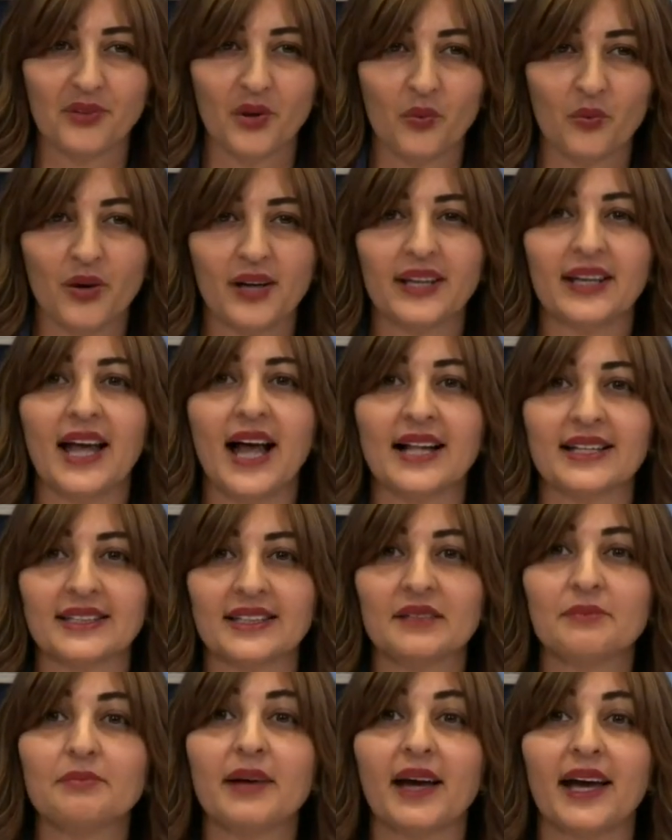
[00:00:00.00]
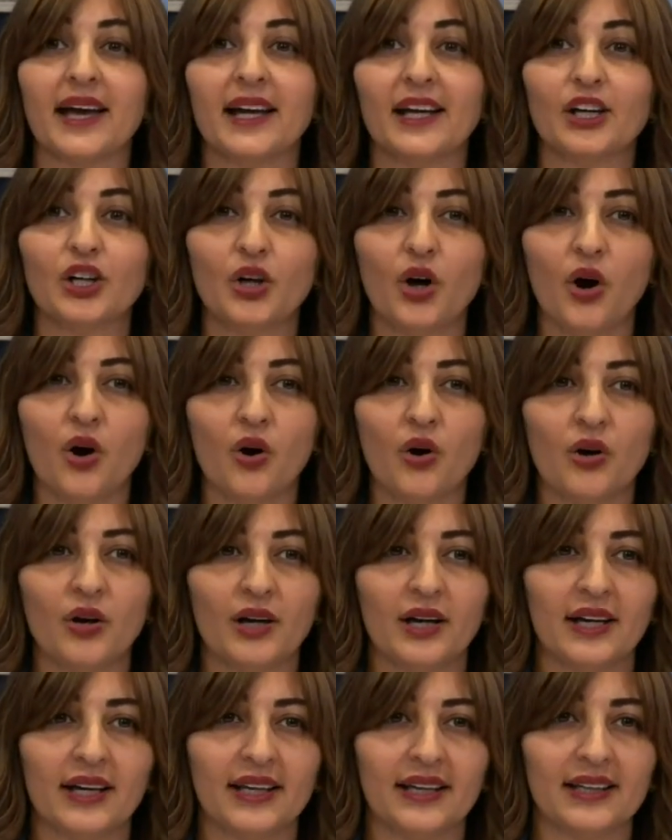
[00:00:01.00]
what he has in bechelko,
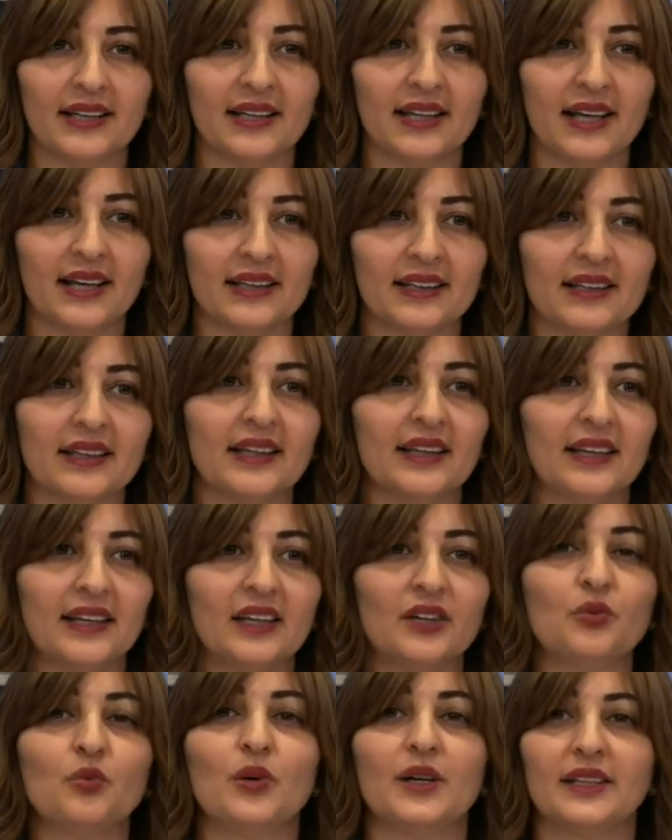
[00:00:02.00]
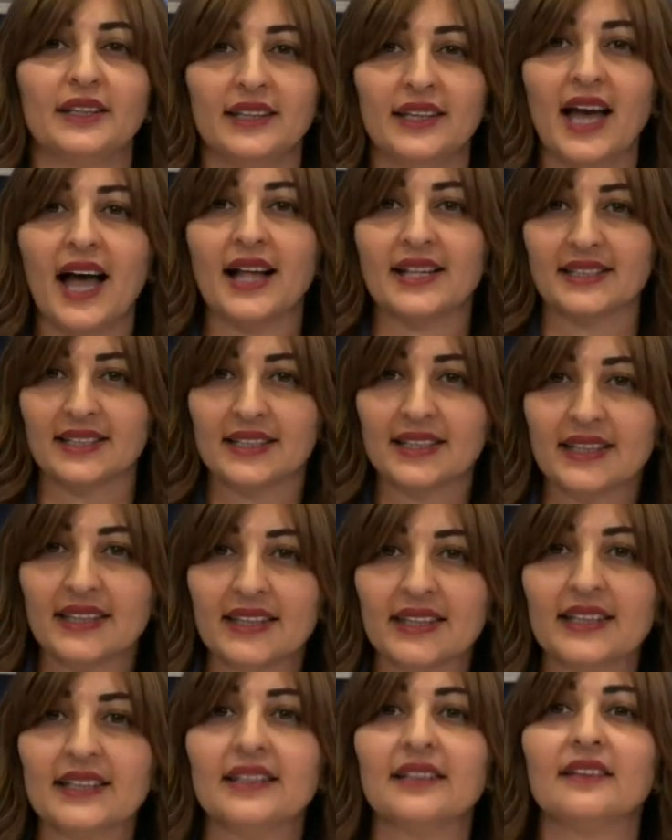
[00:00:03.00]
in what he has
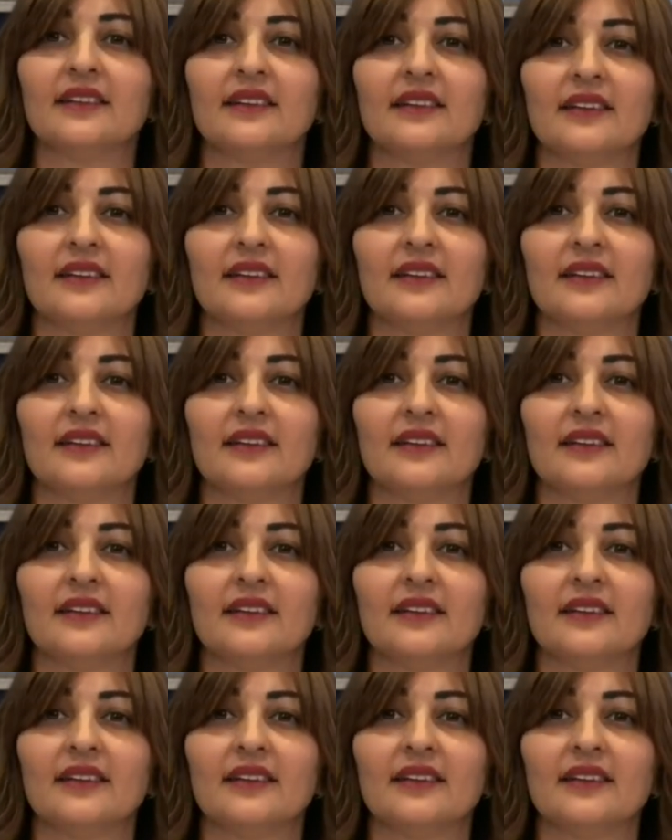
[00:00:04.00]
in